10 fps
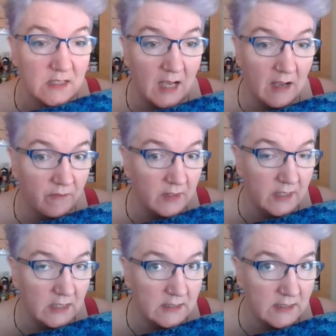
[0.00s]
Steve,
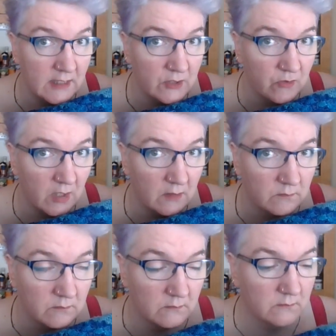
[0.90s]

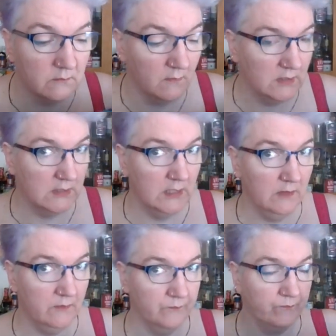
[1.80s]
but I haven't
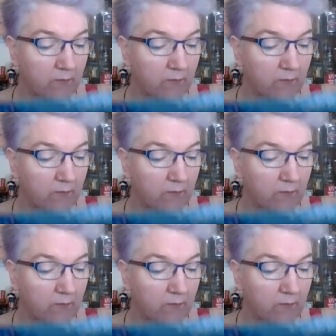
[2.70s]
got it